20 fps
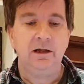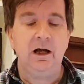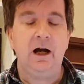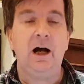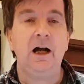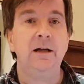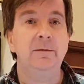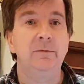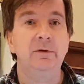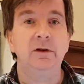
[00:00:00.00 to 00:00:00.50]

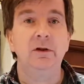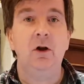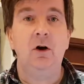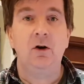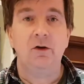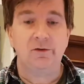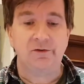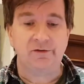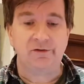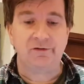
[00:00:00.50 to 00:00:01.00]
I am
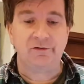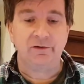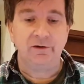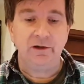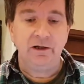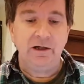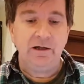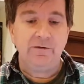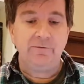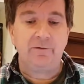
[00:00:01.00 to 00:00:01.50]
lost,
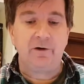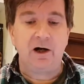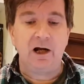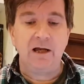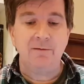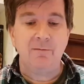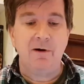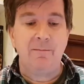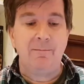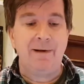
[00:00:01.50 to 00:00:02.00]
for I
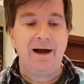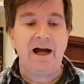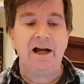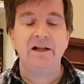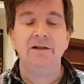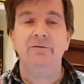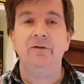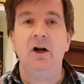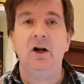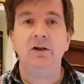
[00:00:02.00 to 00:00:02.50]
am a man
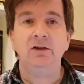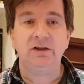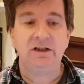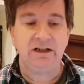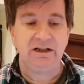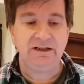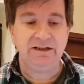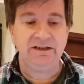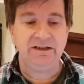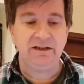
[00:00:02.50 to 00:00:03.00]
of
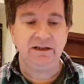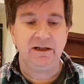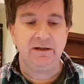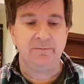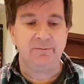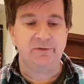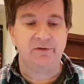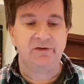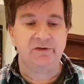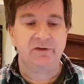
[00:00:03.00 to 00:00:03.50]
unclean
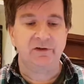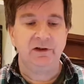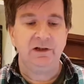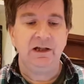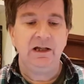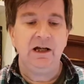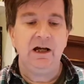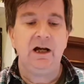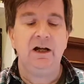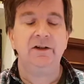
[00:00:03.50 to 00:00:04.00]
lips,
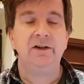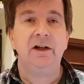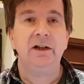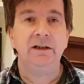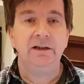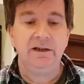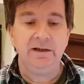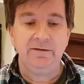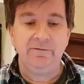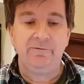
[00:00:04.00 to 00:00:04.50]
and I
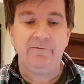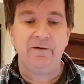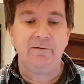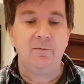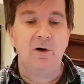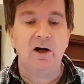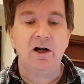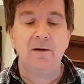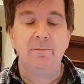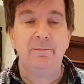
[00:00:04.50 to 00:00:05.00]
live
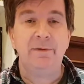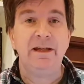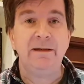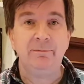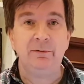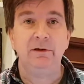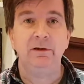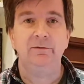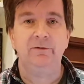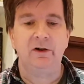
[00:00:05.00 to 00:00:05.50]
among a
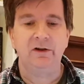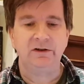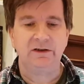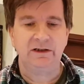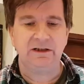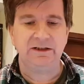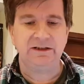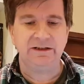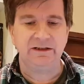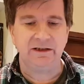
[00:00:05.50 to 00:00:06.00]
people of
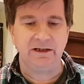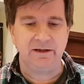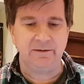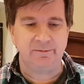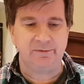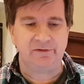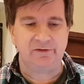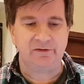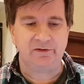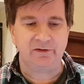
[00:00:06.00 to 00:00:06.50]
unclean
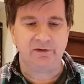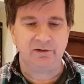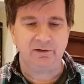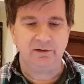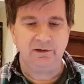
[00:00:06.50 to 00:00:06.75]
lips.